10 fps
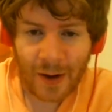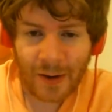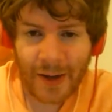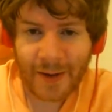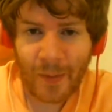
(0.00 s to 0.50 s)

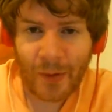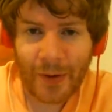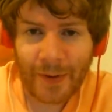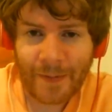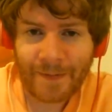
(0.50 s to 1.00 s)
all like
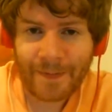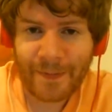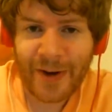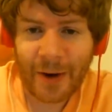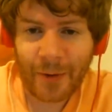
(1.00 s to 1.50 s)
more
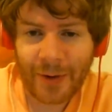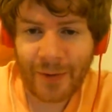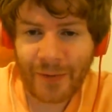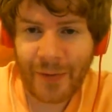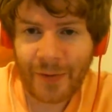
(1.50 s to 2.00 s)

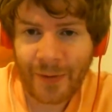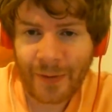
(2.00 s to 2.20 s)
narrative